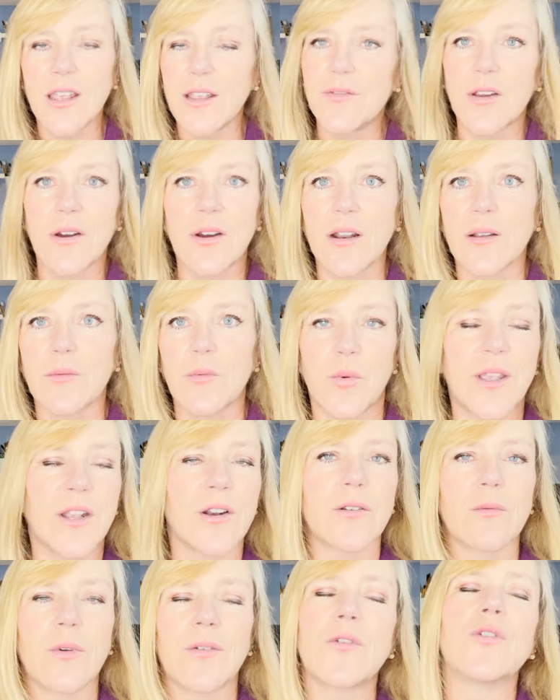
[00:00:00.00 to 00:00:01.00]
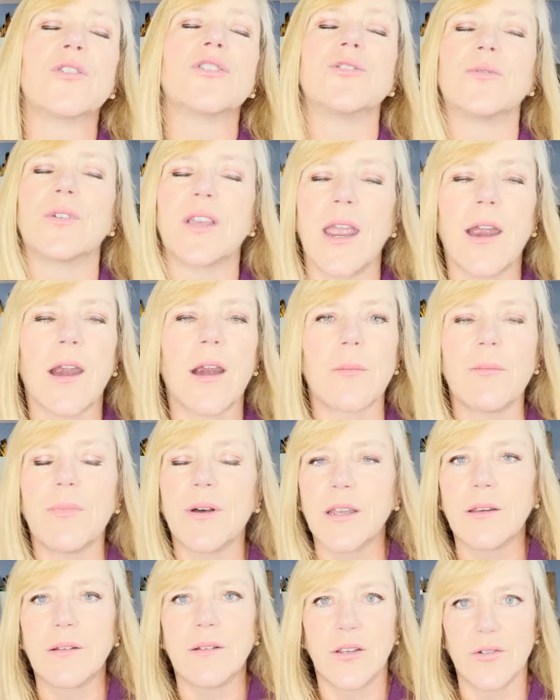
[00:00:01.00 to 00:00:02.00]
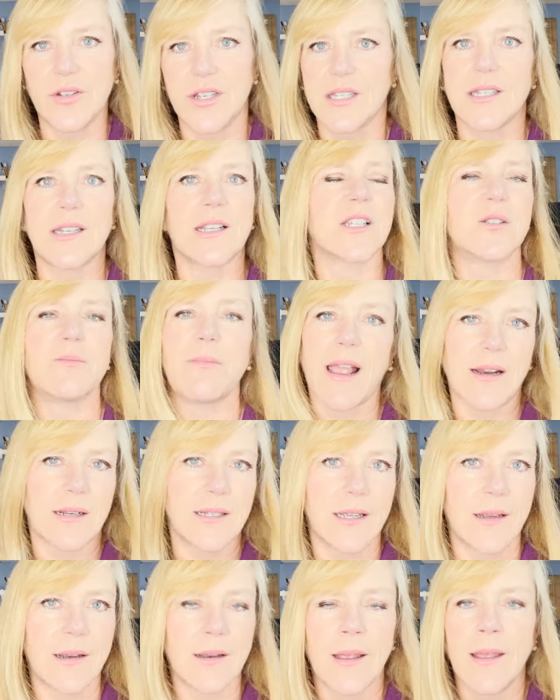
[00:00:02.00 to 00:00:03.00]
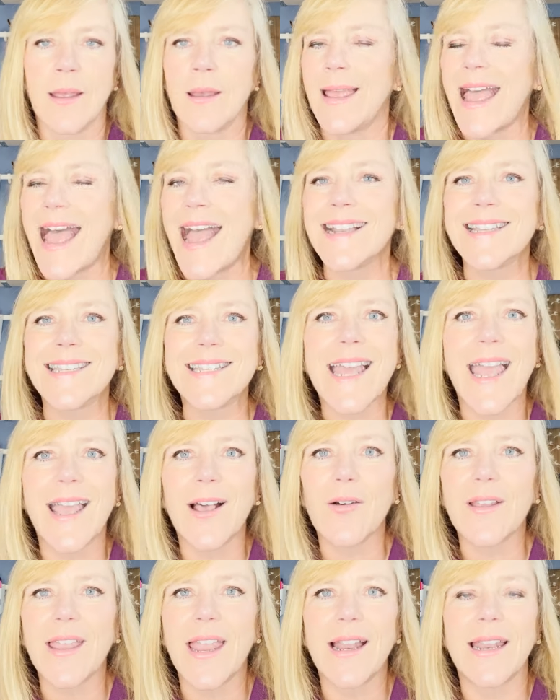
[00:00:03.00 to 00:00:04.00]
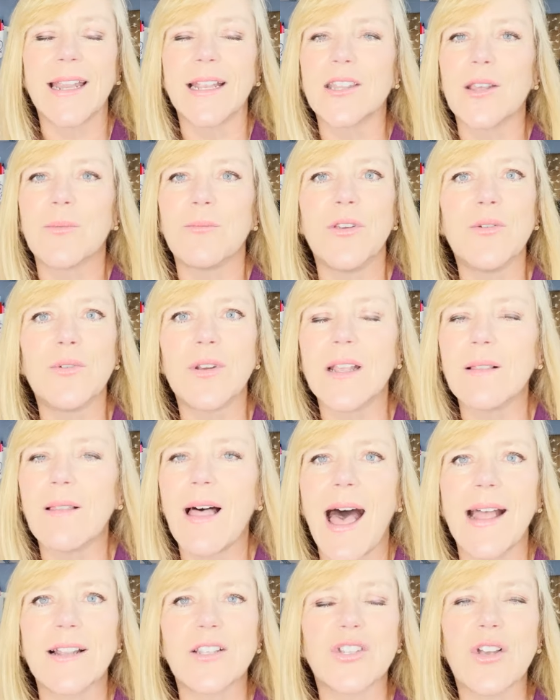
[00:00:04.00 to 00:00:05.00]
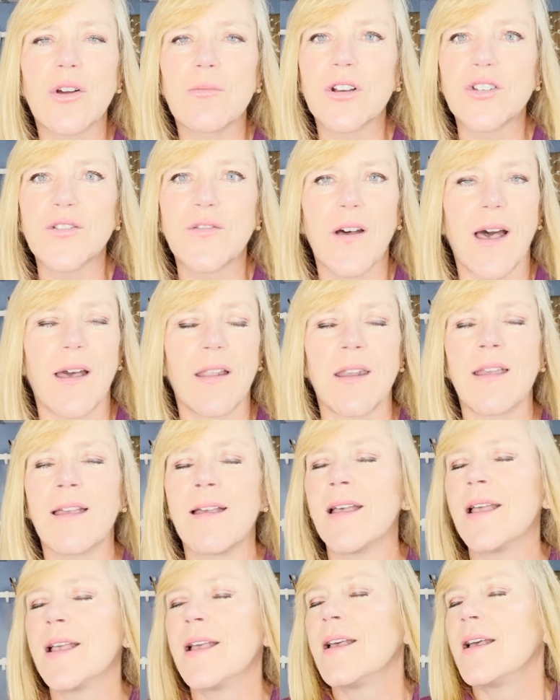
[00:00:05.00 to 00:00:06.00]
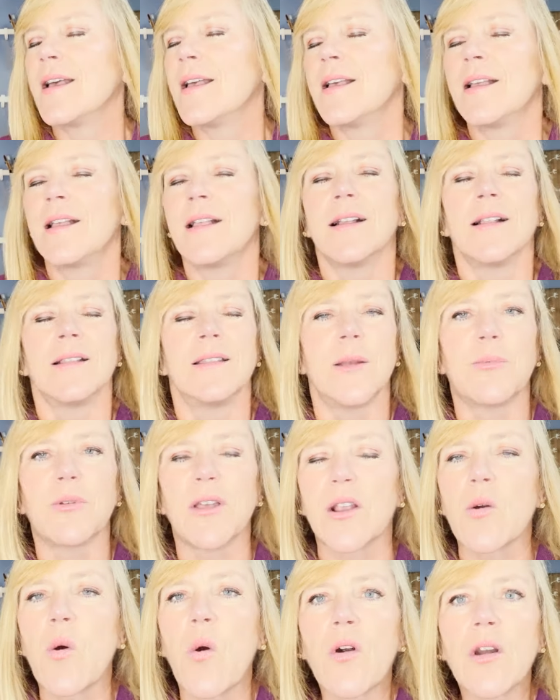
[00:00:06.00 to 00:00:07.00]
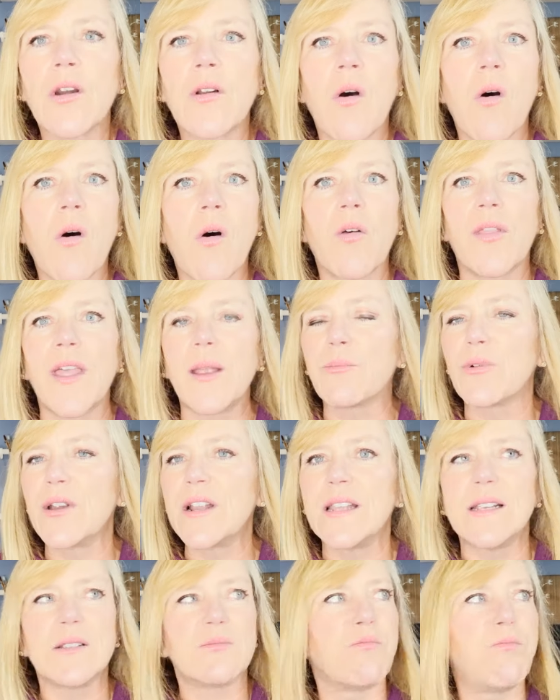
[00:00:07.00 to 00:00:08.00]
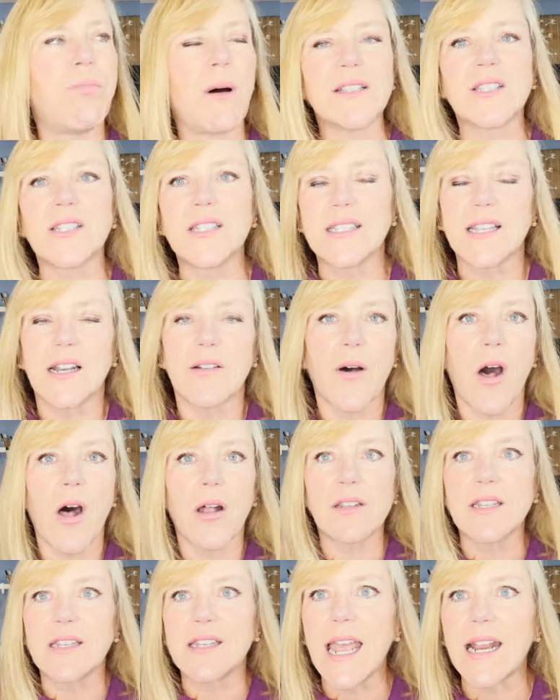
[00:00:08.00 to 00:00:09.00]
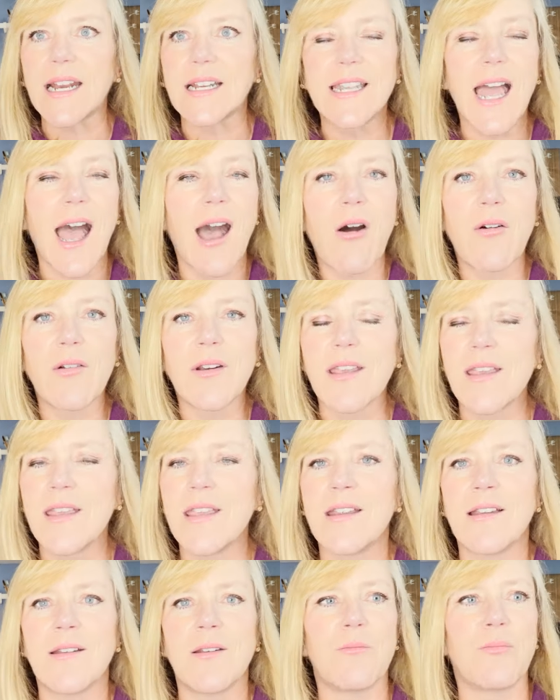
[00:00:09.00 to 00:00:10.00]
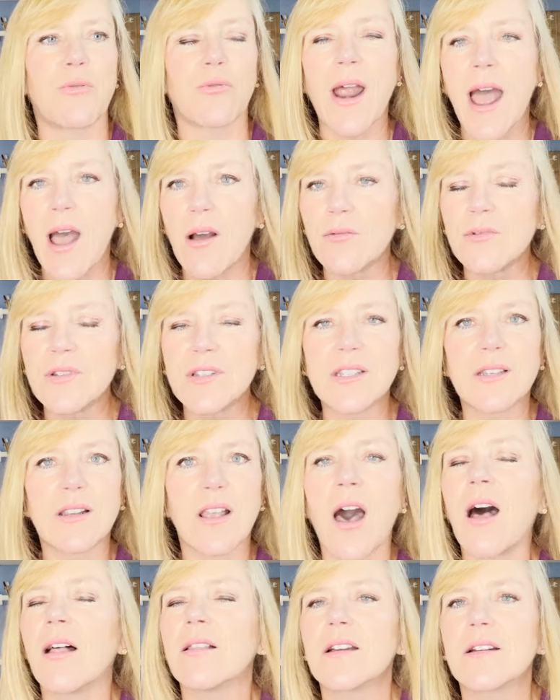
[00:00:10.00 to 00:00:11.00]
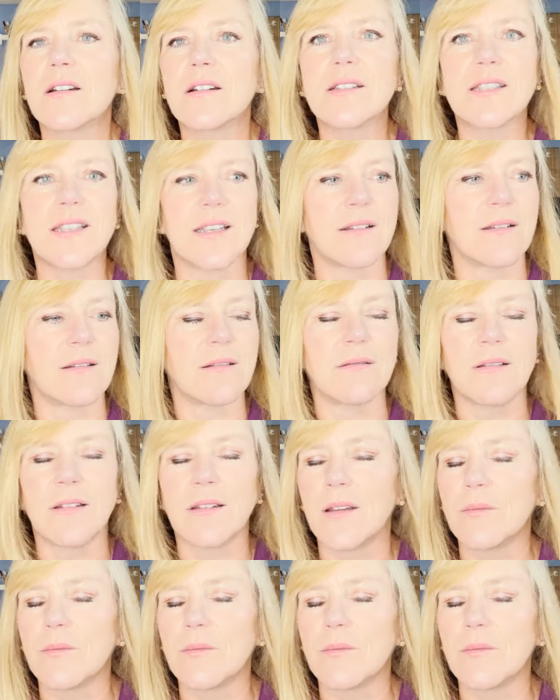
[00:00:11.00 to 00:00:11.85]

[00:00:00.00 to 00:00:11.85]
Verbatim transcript: if they're going to win. Of course you care, but you just expect it. And tailgating at the Muni lot. So much fun. They play cornhole. They bring these buses that are all decked out in Browns colors and